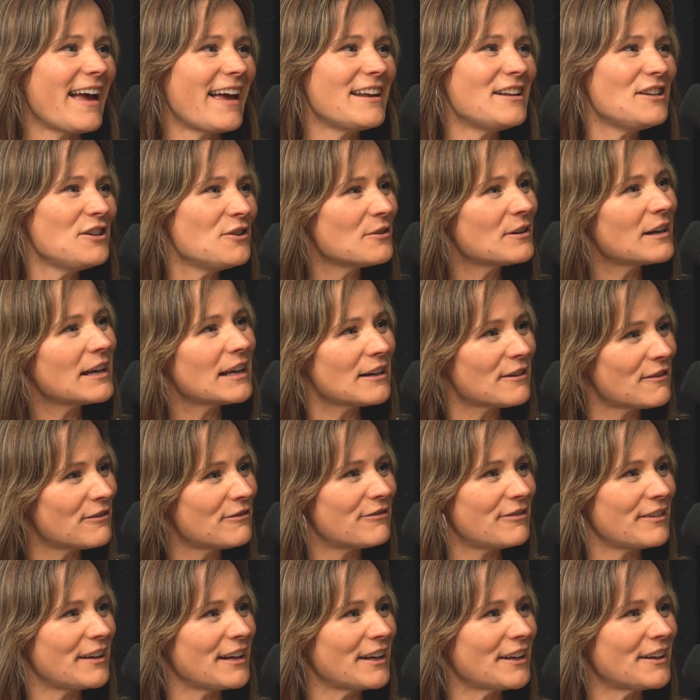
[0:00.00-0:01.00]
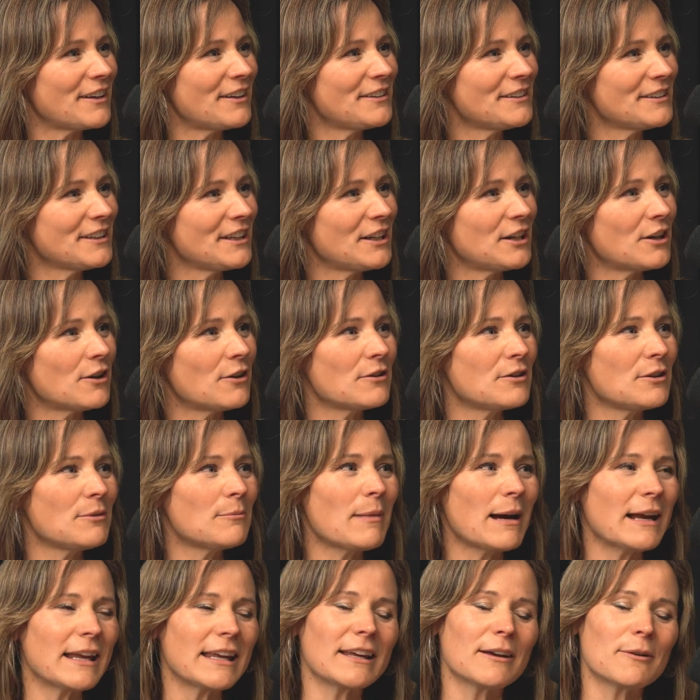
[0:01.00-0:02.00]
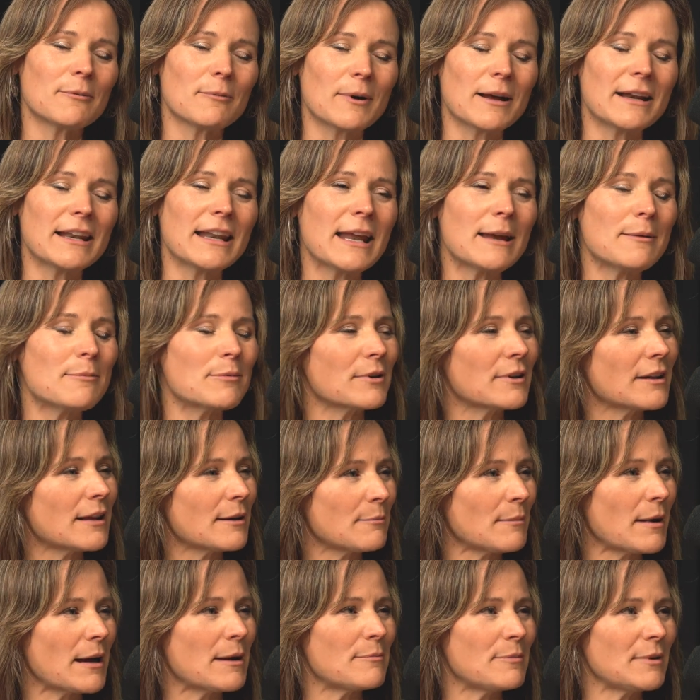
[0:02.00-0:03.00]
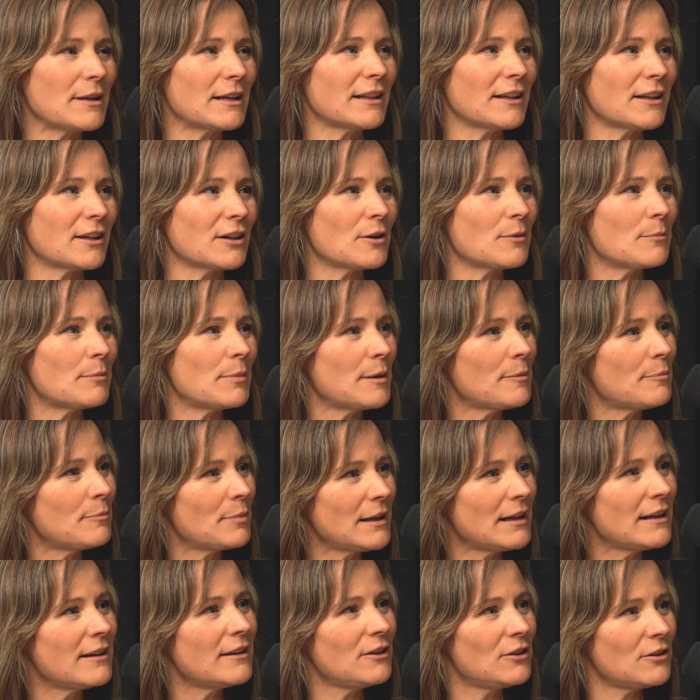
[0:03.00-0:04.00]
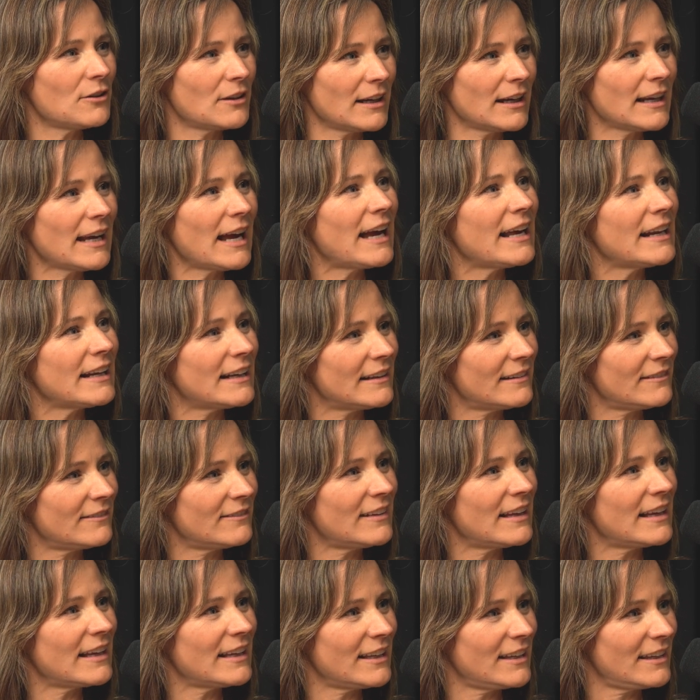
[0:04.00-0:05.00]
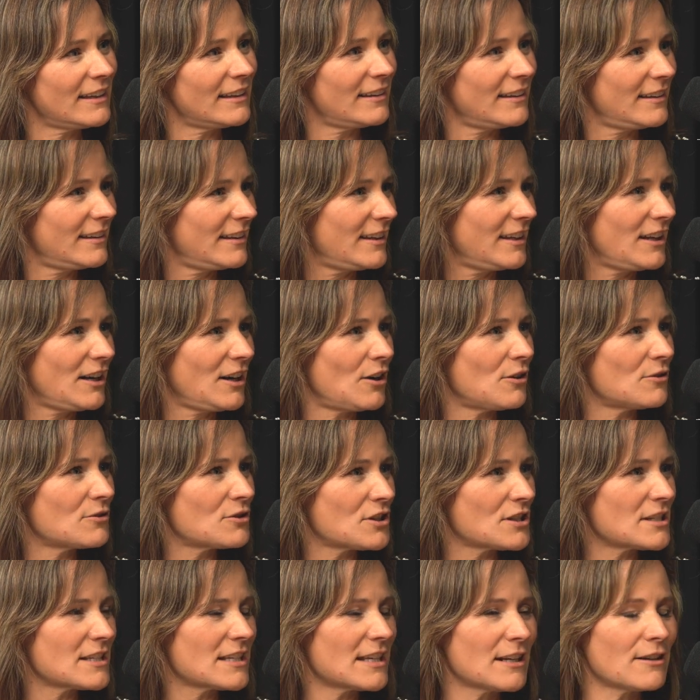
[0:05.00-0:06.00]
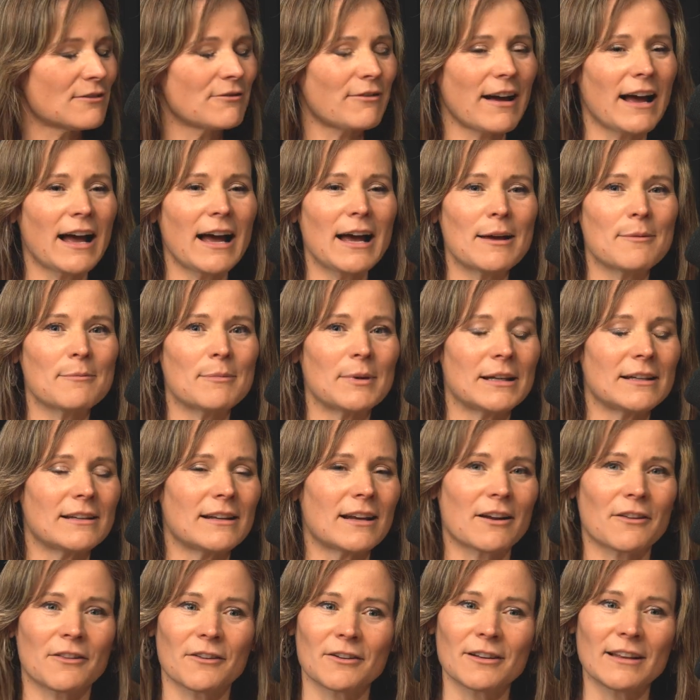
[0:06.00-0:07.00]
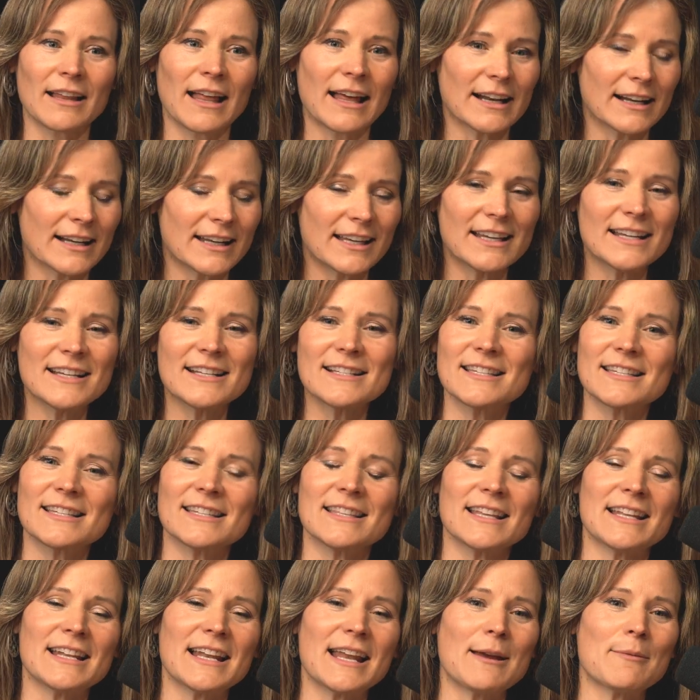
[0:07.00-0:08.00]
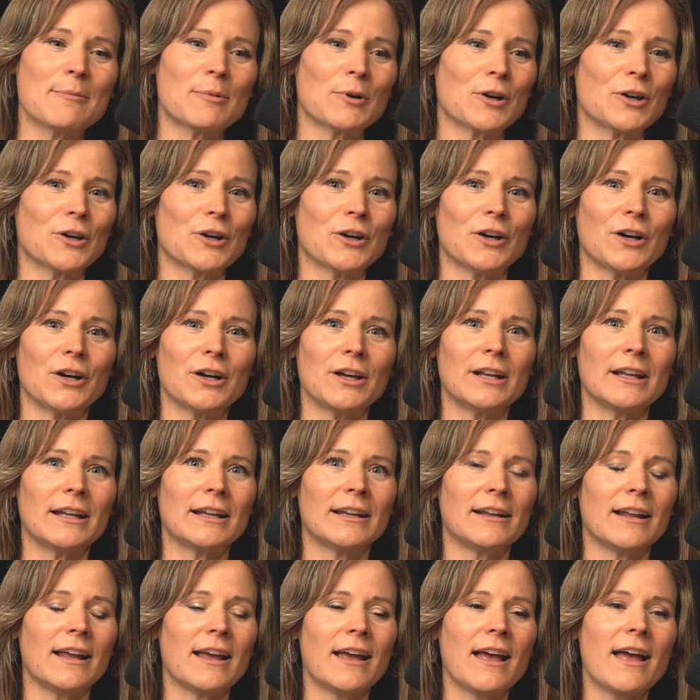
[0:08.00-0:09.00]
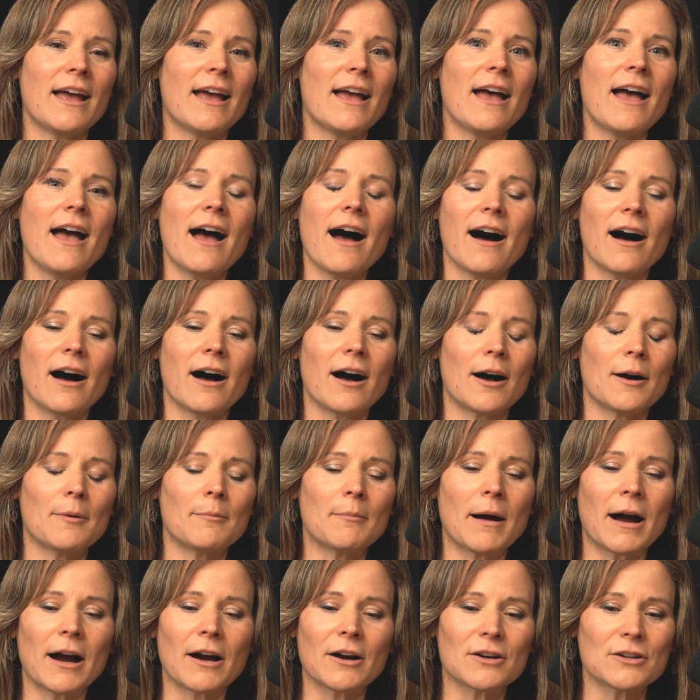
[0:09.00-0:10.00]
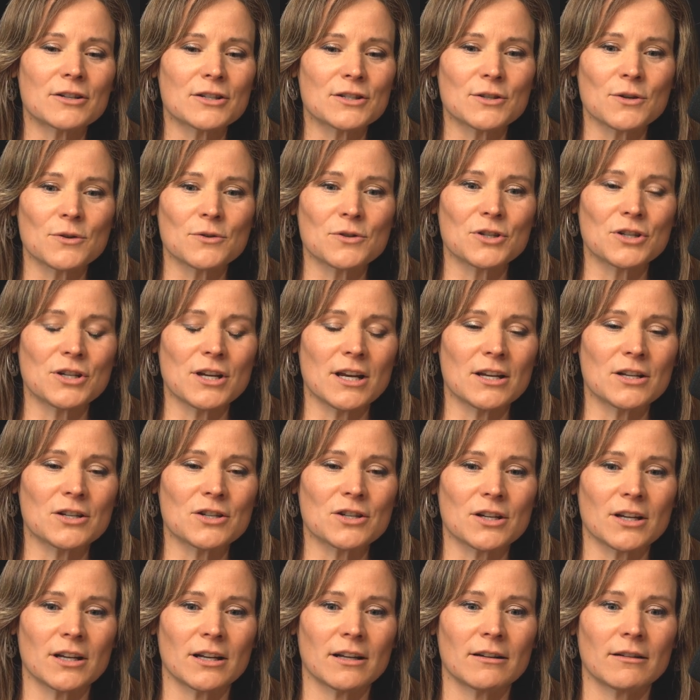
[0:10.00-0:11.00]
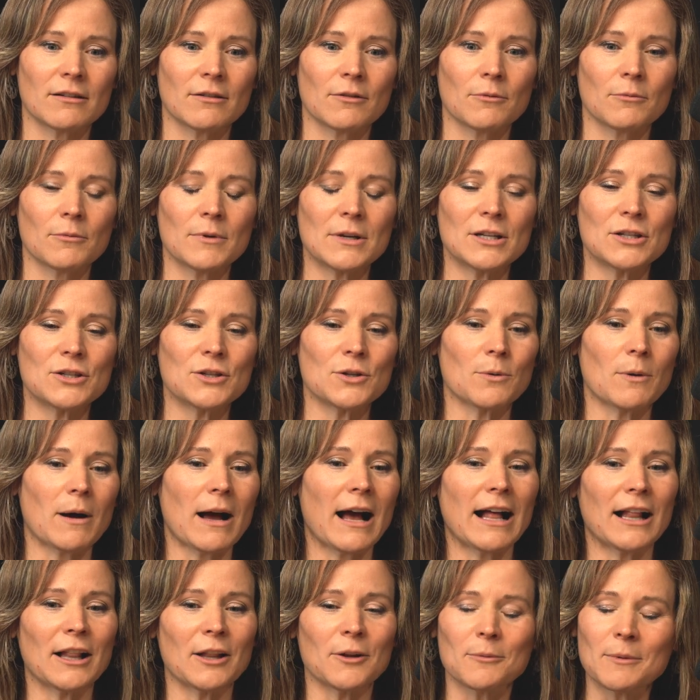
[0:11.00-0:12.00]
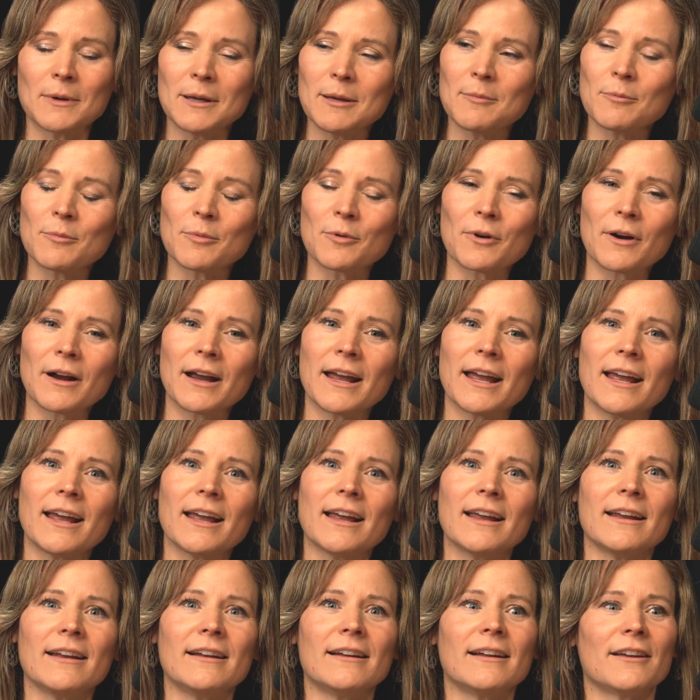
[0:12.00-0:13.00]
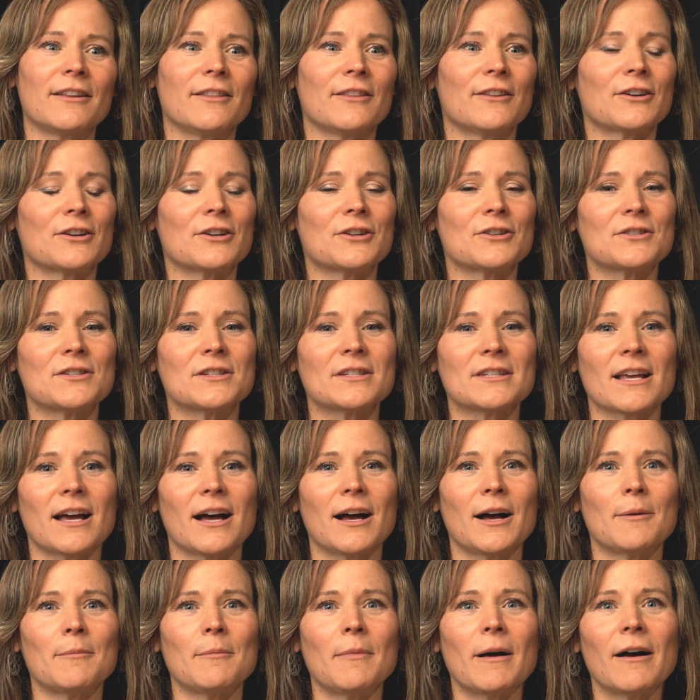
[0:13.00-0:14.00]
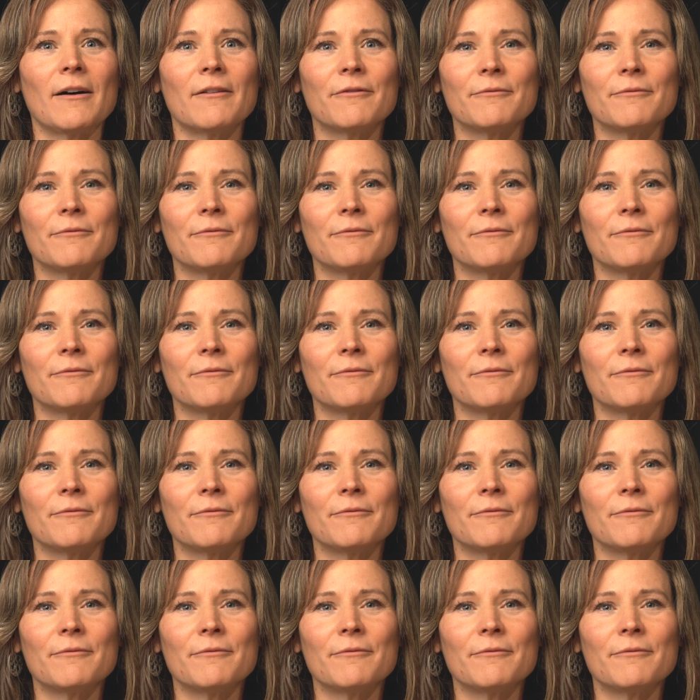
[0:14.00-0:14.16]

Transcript: you get a feel, you know, you might get one neighbor that might be a little bit, but you can kind of like, you know, just get a vibe in there. There are a lot of kids in the neighborhood. And our association, we do a Halloween parade. There's a